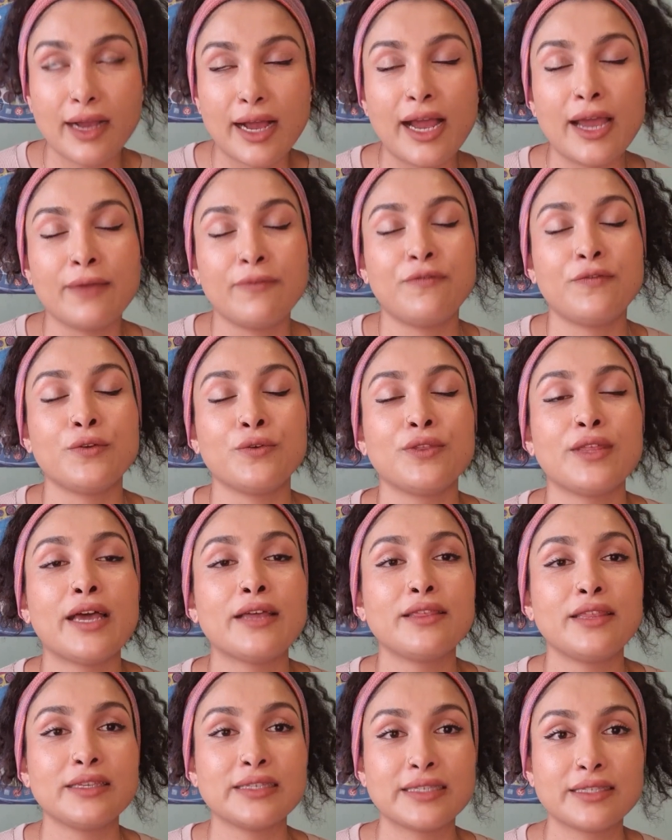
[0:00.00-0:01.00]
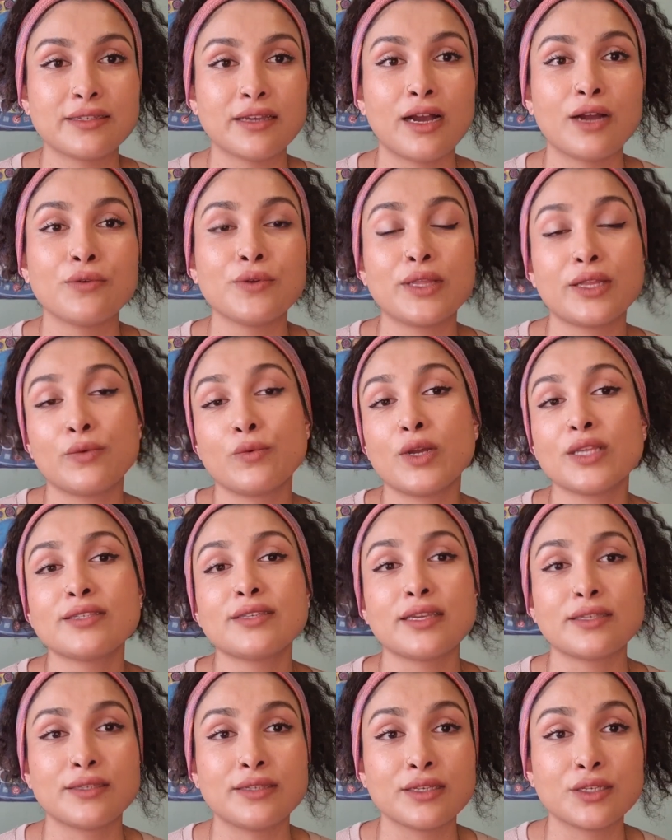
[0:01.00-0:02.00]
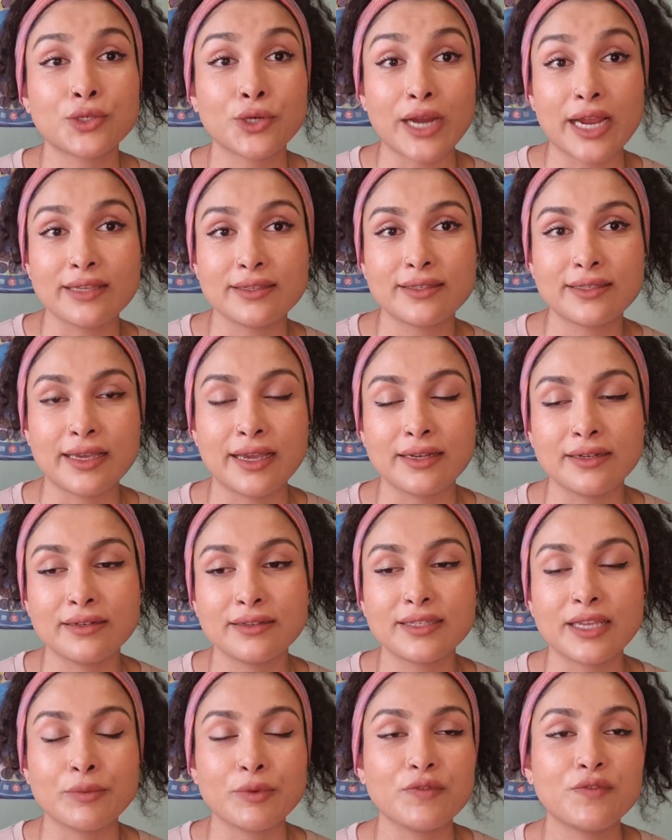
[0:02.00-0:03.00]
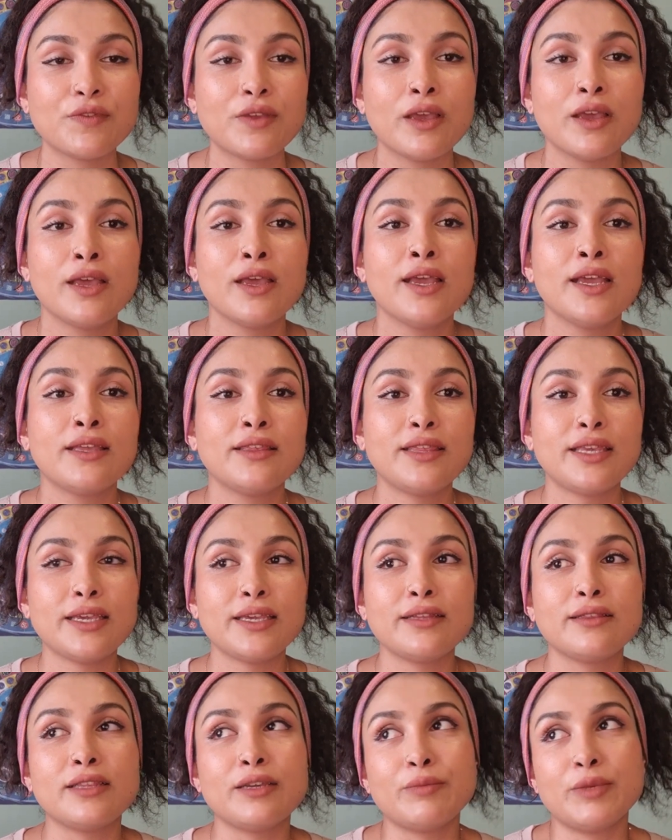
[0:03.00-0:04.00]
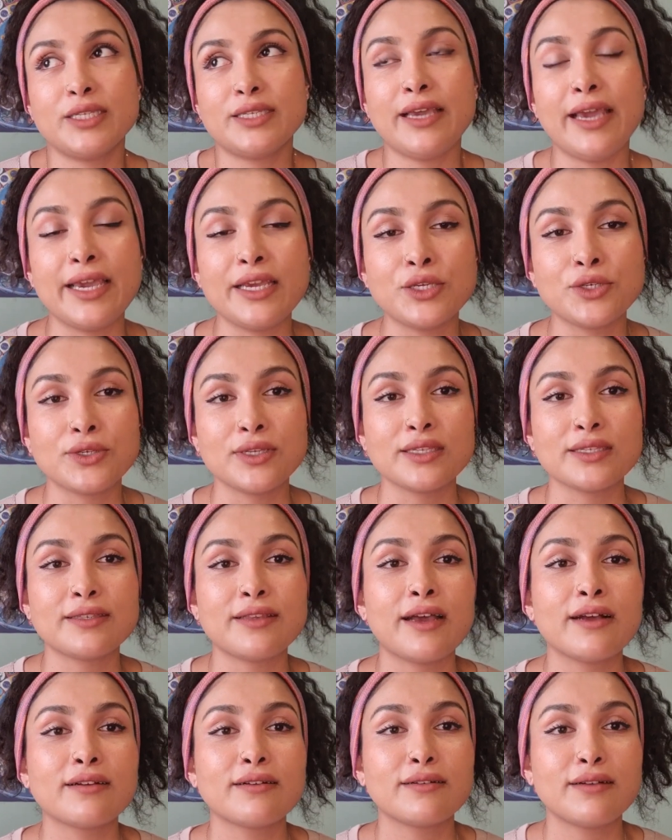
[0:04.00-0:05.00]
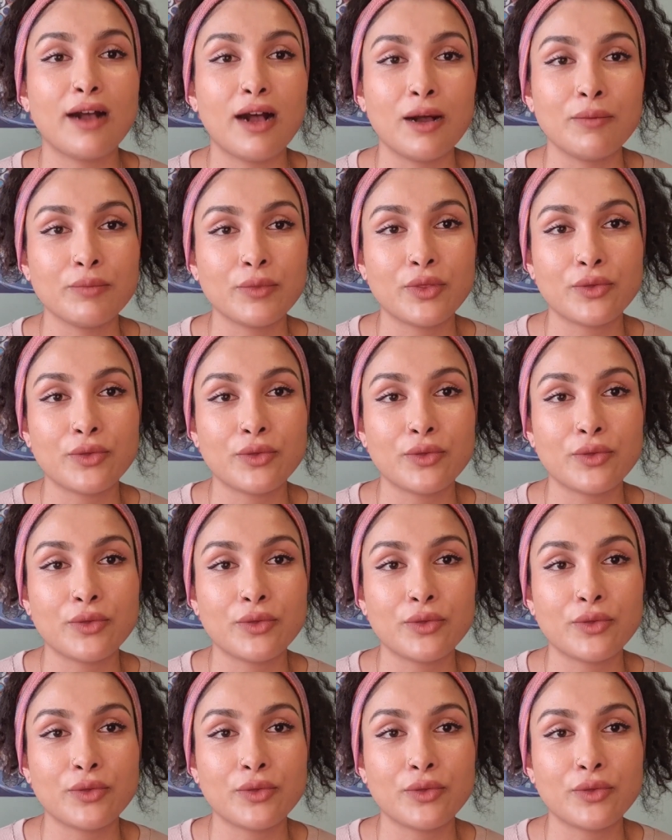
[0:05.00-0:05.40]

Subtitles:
that this star really wants us to transcend some of the limitations that come